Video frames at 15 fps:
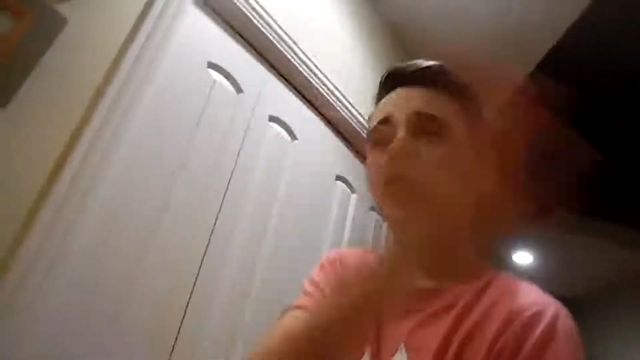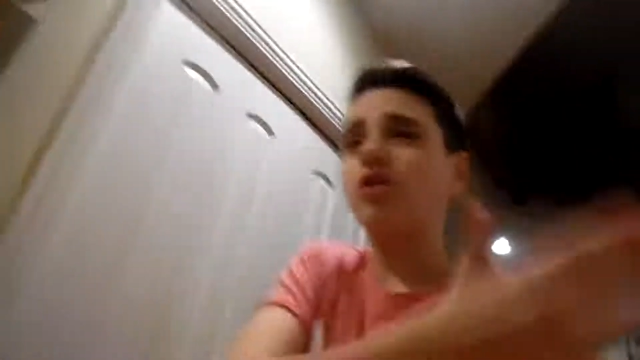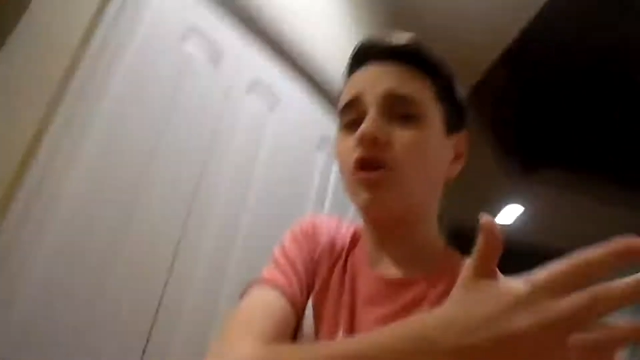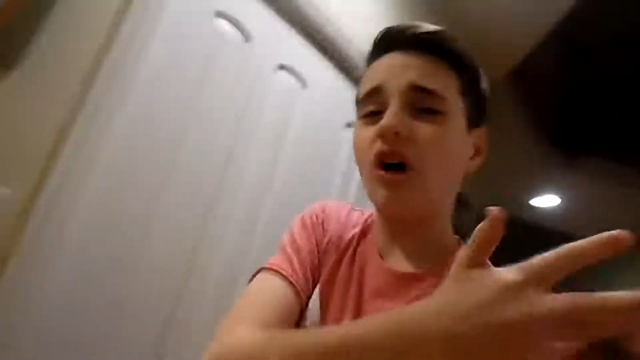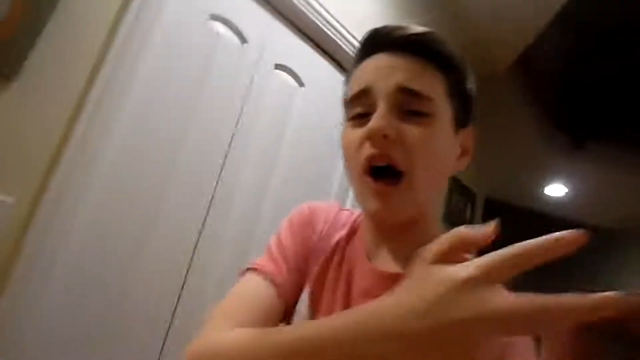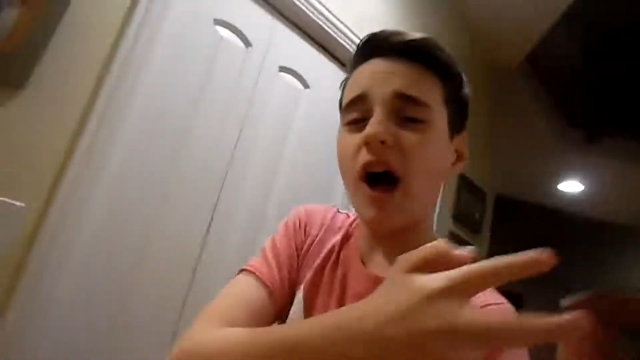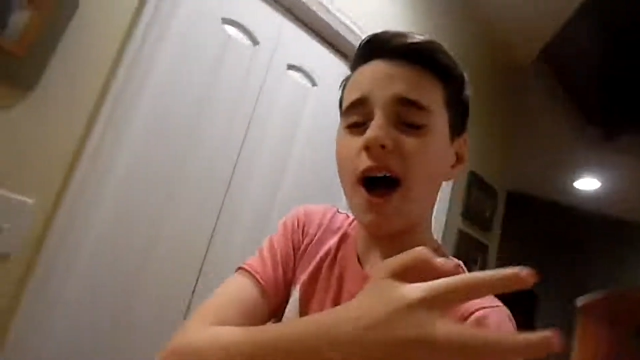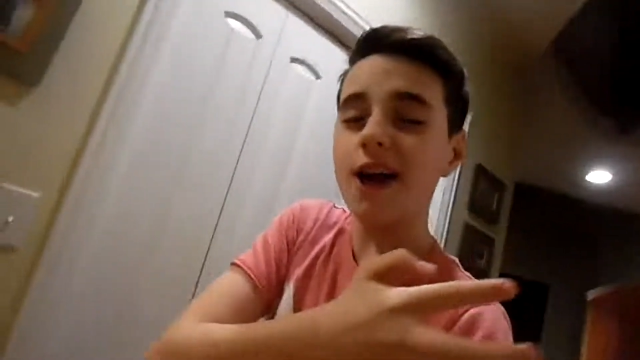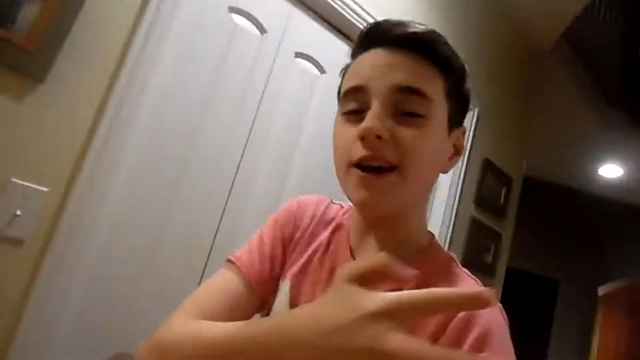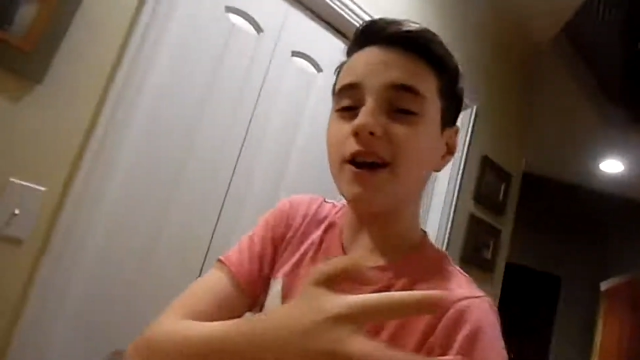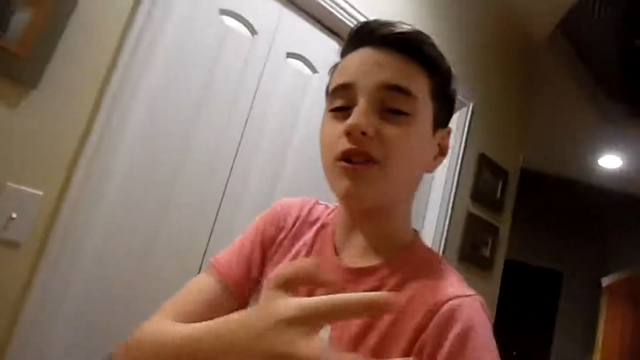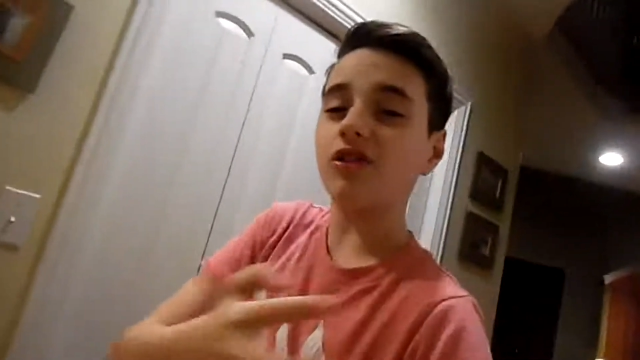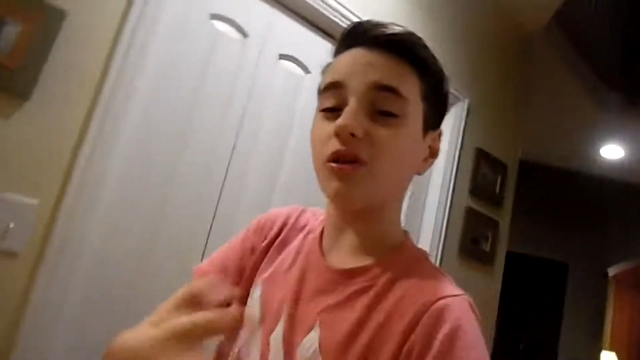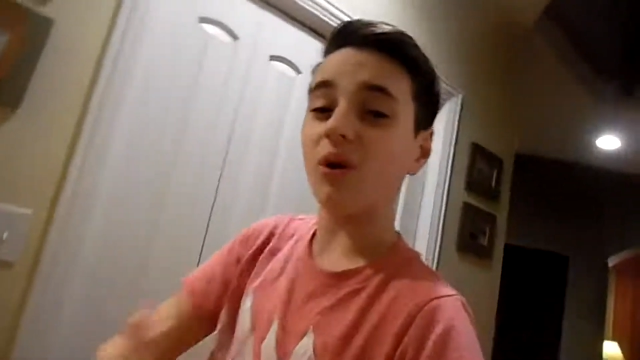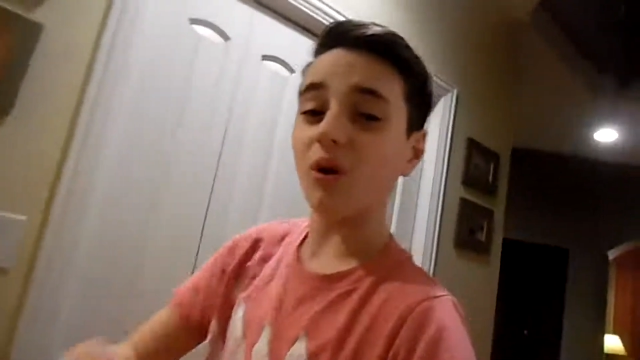pretty cool
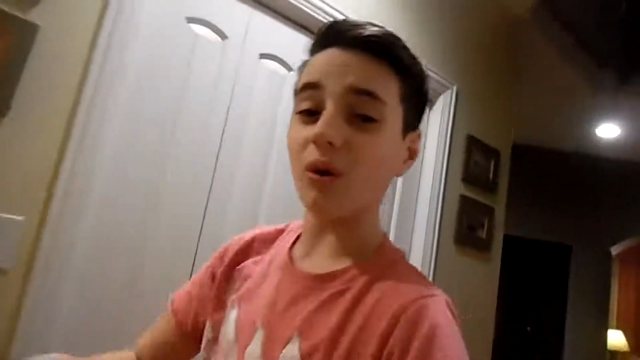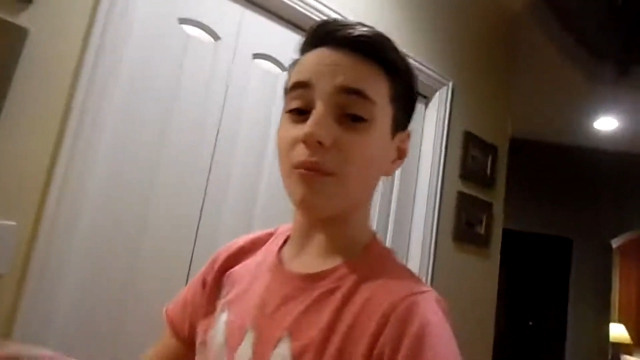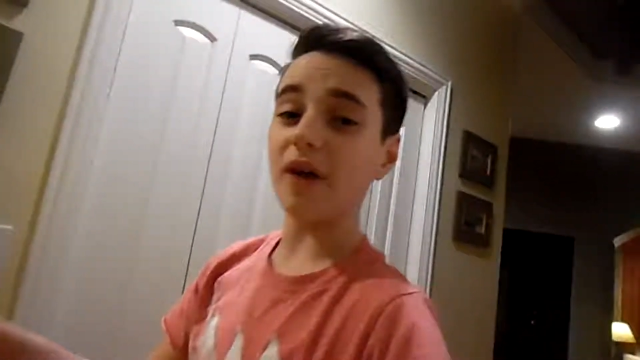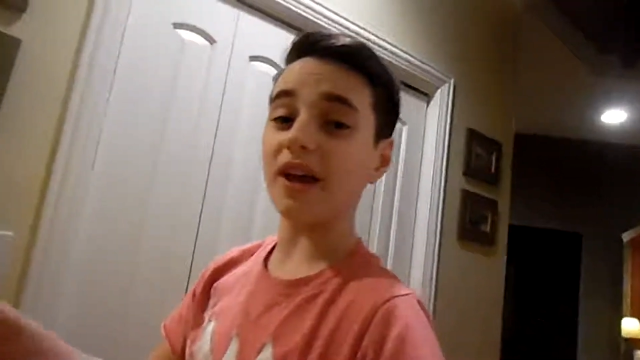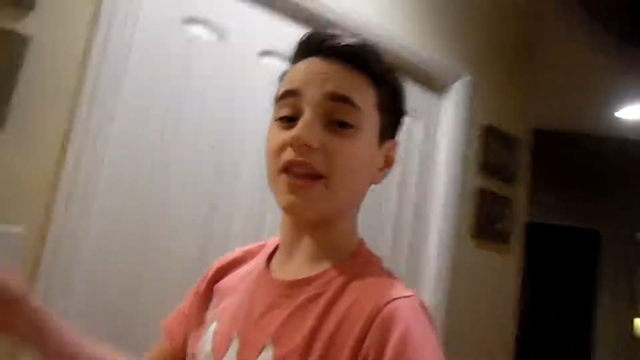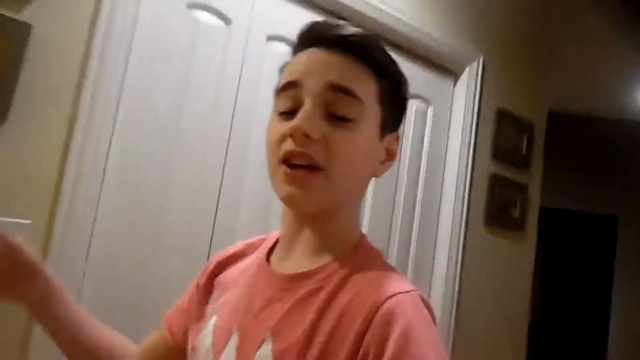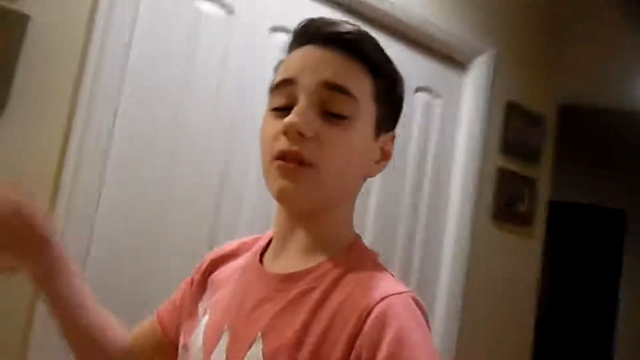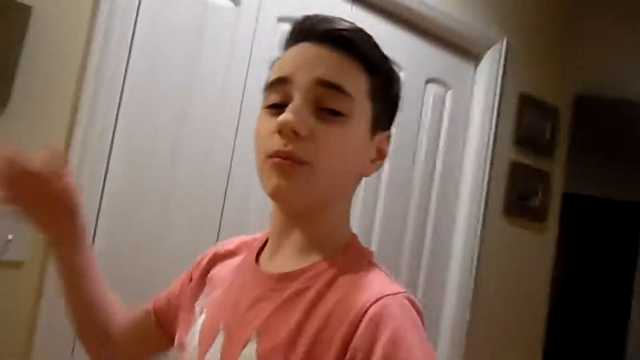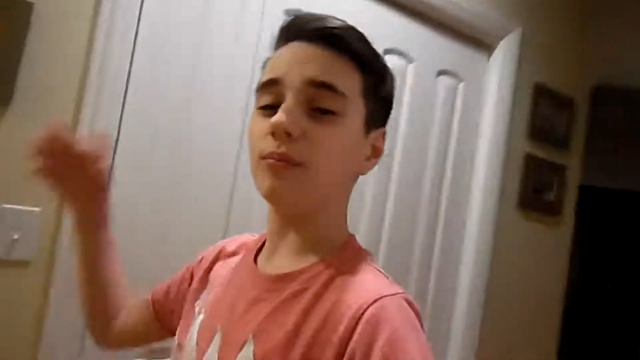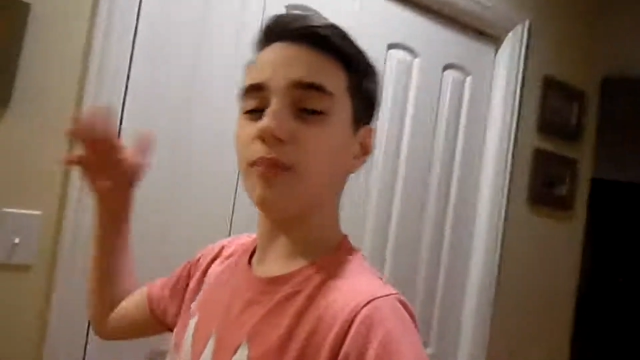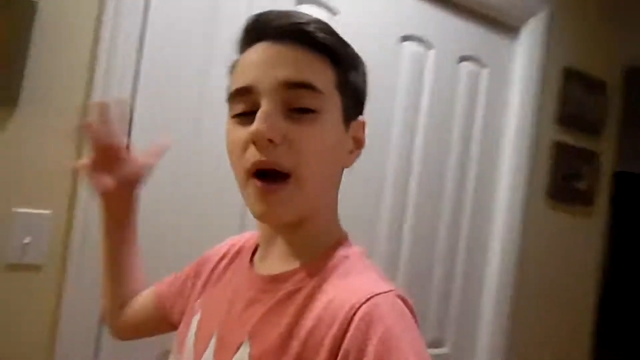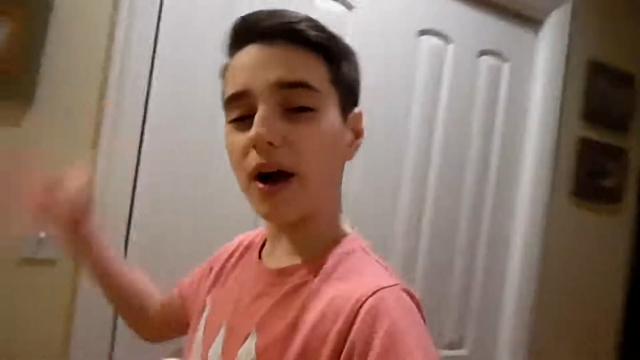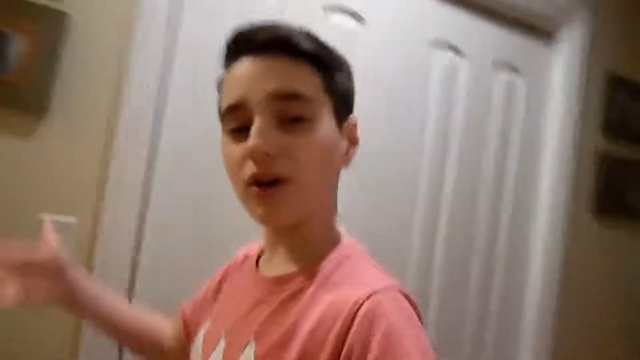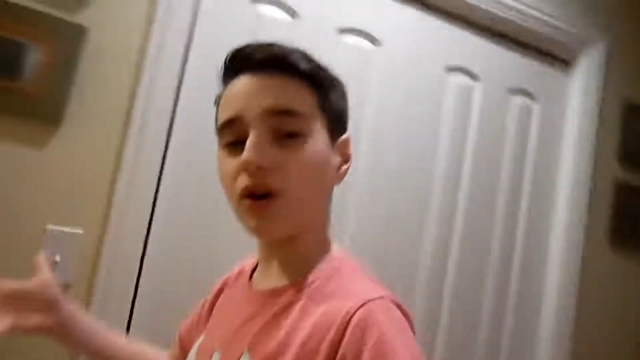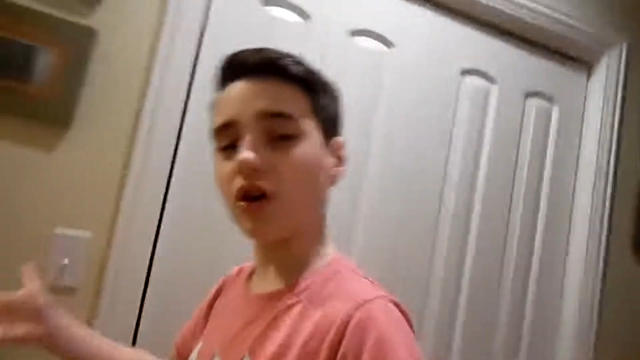edits or
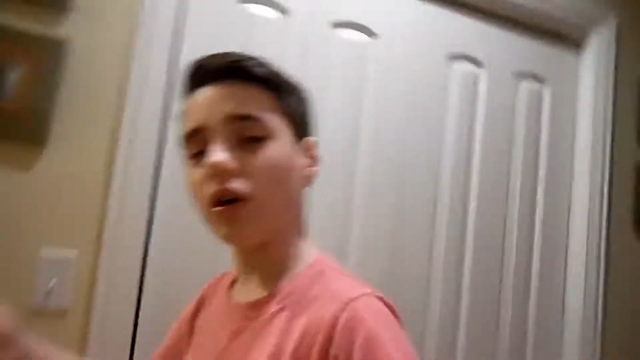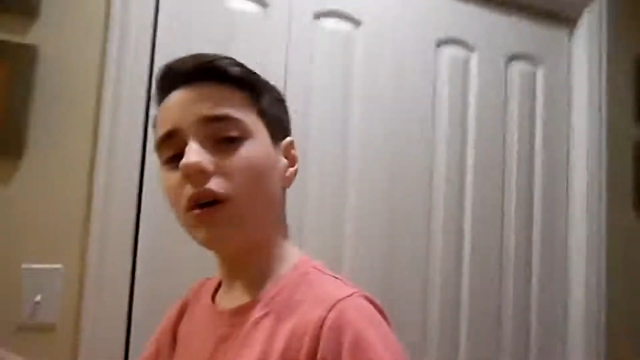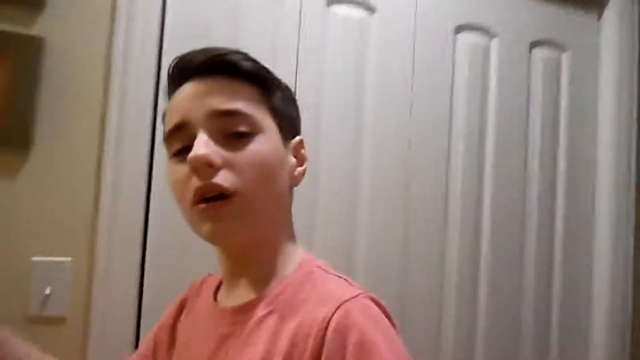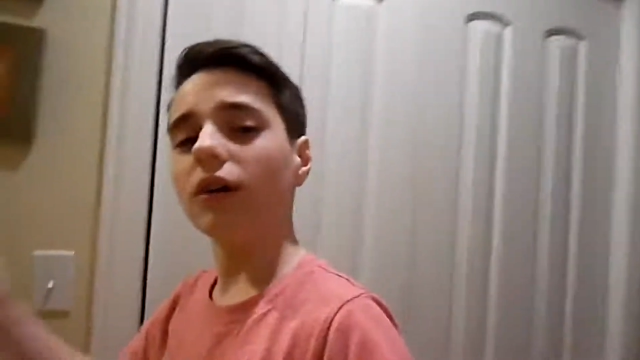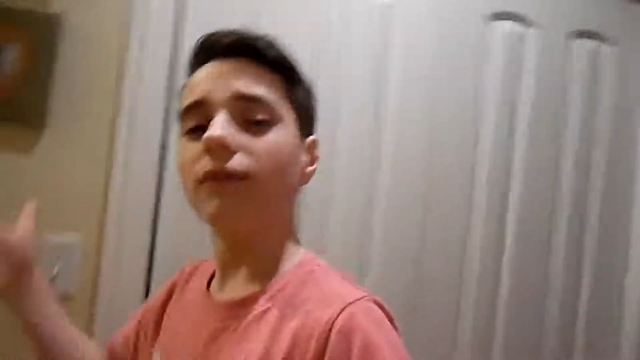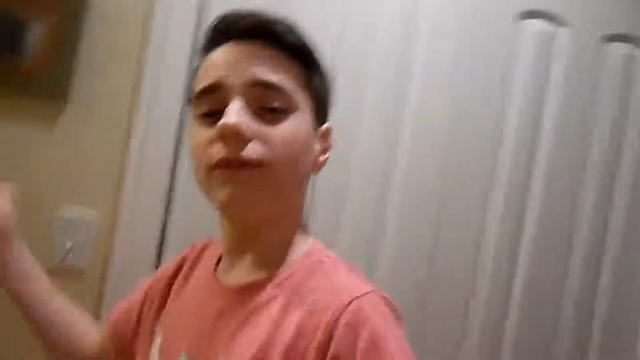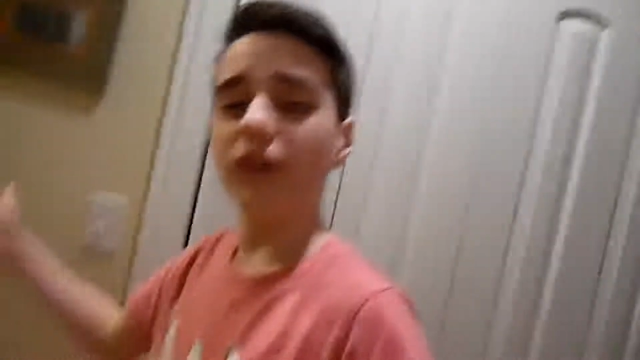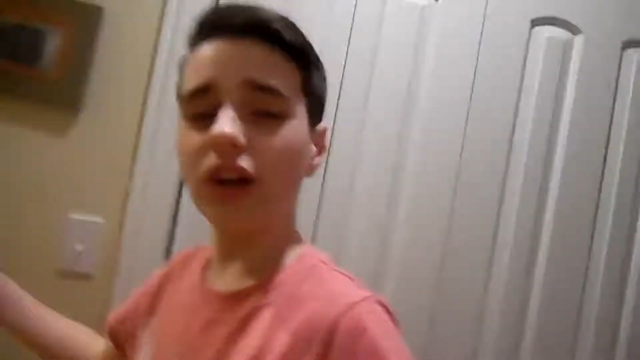making better